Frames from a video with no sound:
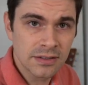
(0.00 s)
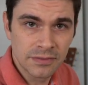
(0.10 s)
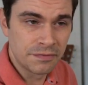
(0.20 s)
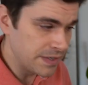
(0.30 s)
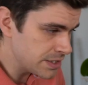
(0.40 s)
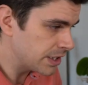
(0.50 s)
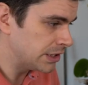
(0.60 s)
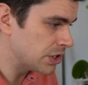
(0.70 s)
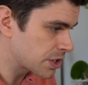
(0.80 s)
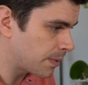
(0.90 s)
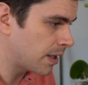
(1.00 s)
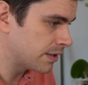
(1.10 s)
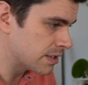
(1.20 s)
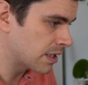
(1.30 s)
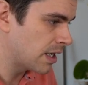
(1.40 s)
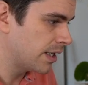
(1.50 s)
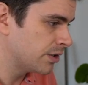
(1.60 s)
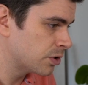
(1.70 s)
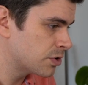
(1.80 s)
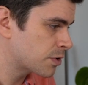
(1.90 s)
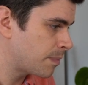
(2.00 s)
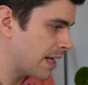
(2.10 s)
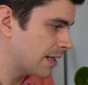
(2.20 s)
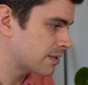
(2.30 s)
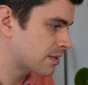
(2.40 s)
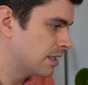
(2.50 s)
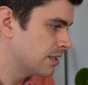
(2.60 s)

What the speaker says: vintage-inspired design, good specs.